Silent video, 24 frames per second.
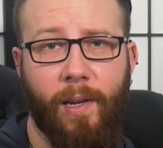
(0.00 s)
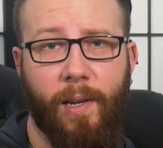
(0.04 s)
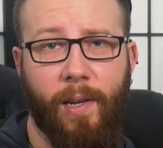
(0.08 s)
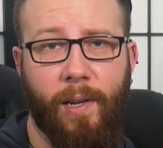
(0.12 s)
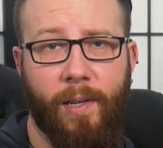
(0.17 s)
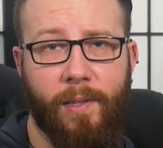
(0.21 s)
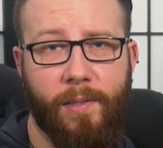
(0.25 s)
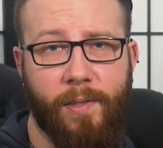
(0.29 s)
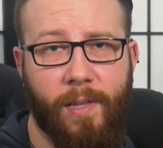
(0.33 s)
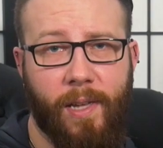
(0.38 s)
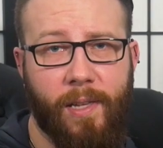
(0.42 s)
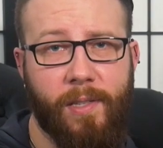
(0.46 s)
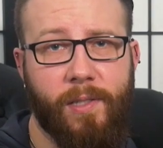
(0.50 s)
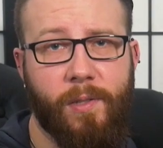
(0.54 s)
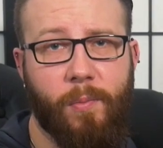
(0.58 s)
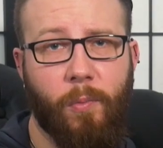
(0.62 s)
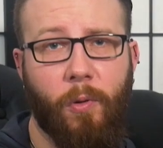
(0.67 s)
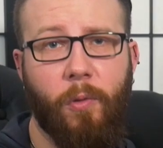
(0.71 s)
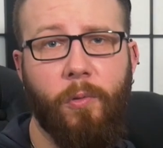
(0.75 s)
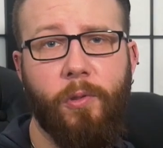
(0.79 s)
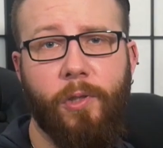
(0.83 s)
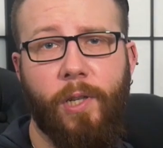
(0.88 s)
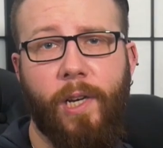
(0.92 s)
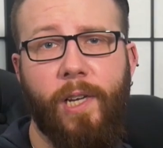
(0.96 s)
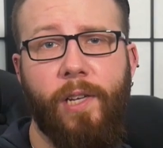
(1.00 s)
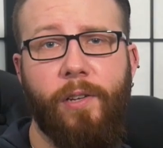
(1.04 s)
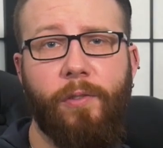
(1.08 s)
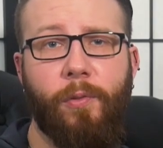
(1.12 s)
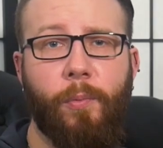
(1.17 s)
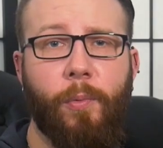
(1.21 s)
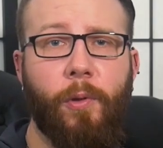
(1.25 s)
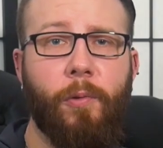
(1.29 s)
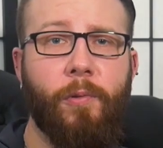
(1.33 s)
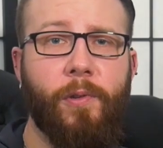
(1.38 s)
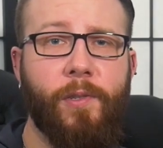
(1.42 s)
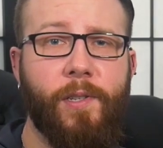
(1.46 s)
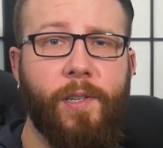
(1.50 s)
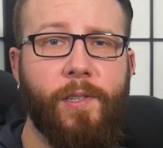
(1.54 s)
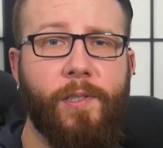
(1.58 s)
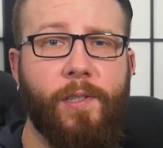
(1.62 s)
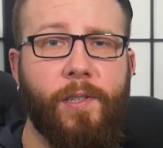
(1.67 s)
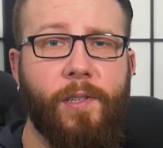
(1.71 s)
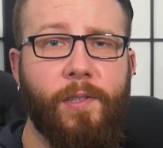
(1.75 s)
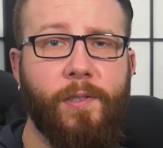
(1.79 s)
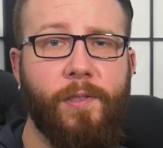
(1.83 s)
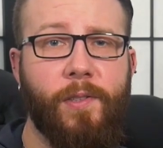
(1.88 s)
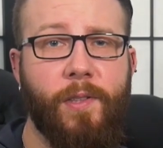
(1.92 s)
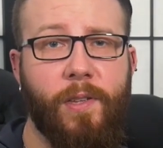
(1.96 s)
It's that small change from the
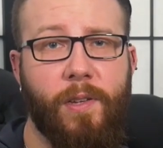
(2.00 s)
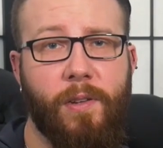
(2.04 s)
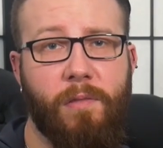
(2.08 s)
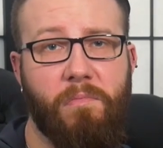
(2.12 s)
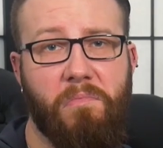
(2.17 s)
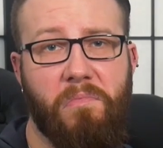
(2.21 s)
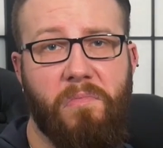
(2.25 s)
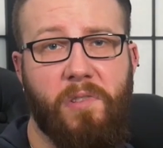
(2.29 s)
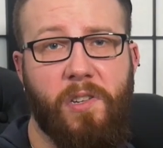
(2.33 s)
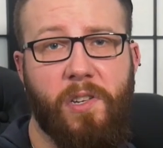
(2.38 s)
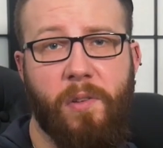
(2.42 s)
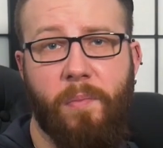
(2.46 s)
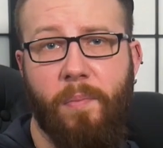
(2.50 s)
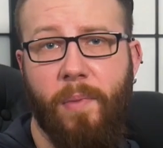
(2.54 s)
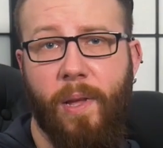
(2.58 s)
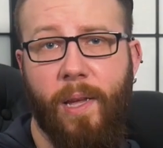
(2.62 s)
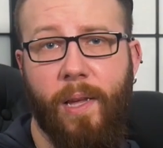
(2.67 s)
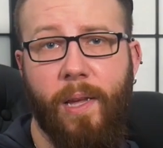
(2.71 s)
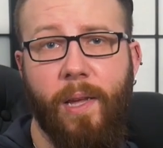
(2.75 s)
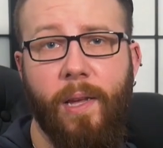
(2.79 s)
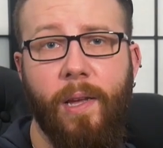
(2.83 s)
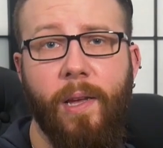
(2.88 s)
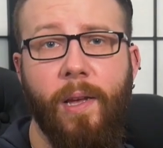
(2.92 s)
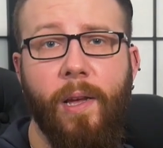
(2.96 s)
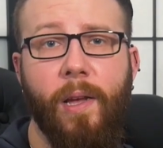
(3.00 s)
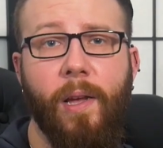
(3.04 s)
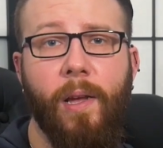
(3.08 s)
Resistance that, to me,